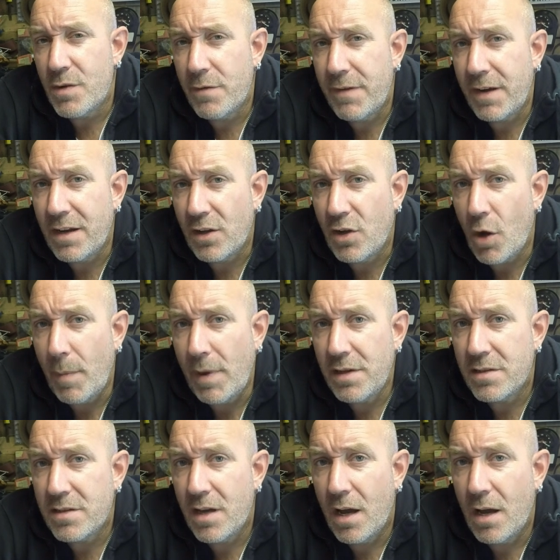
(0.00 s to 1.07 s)
what you think in the
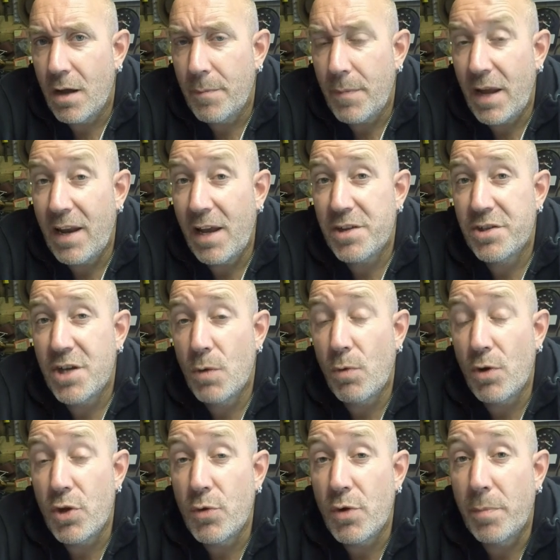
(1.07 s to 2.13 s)
comments um, and let us know
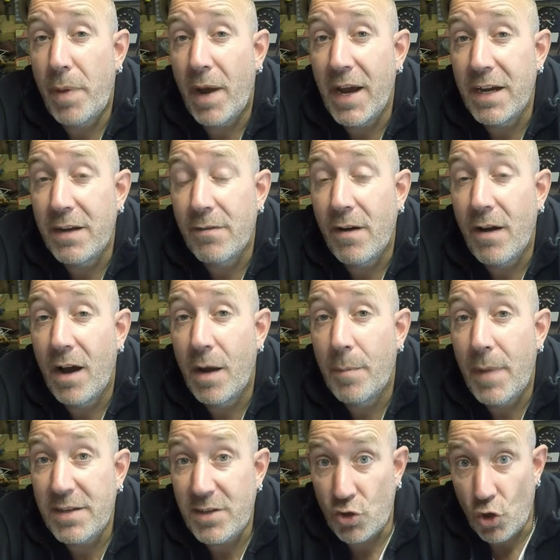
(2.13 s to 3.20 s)
what you would have paid
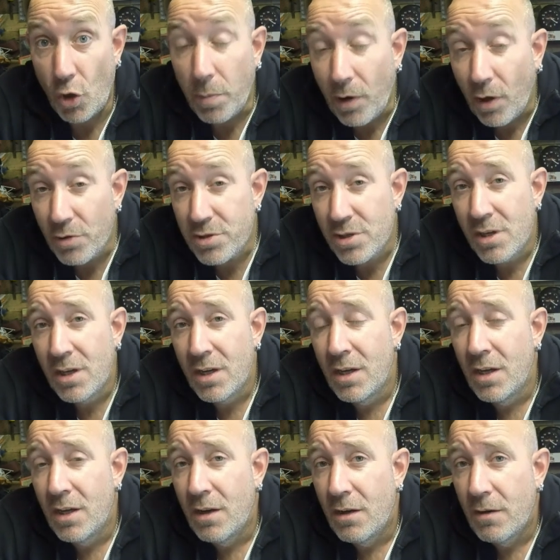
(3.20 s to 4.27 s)
um, as a job lot
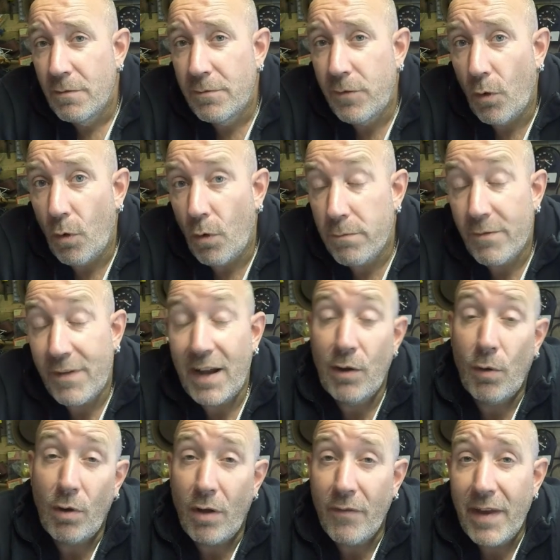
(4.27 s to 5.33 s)
for, for that
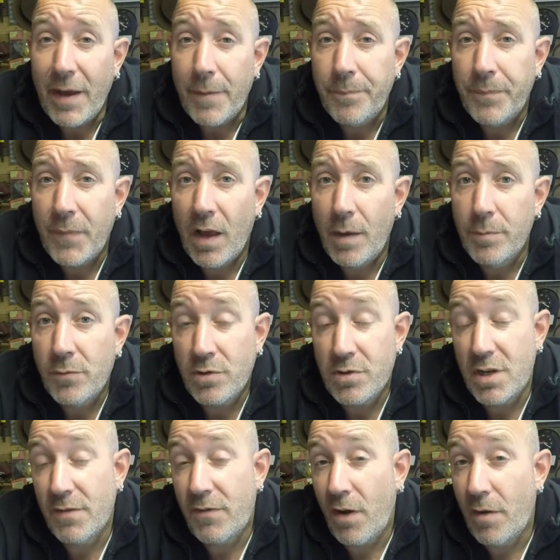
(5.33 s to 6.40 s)
little lot there. Um, just
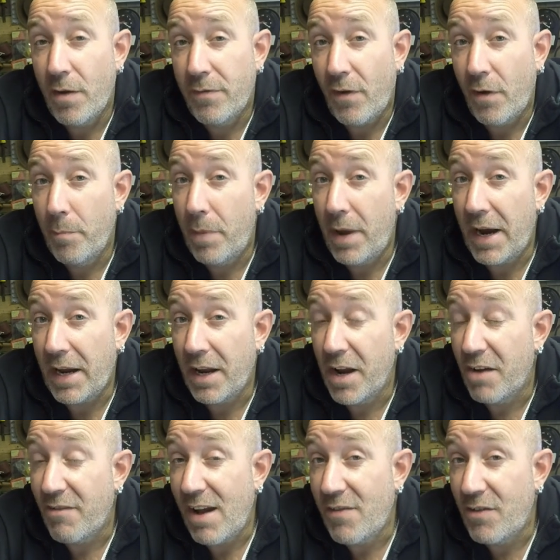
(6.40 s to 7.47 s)
see if, I, if I'm paying
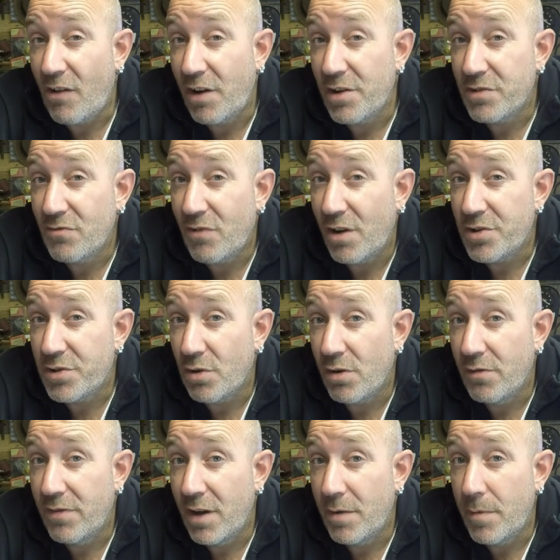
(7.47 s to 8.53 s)
in around the right, right
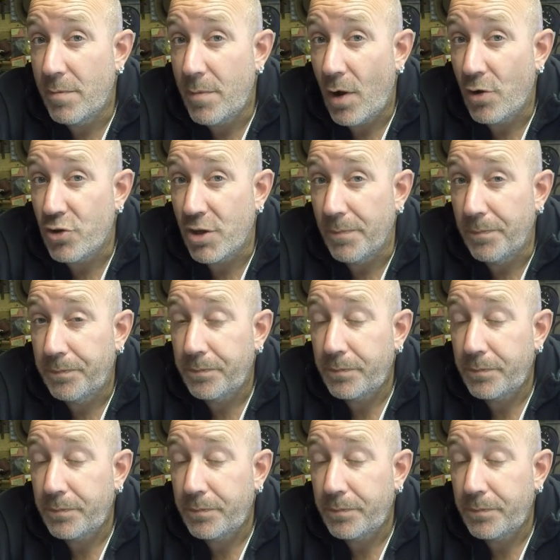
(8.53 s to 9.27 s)
sort of um, margin.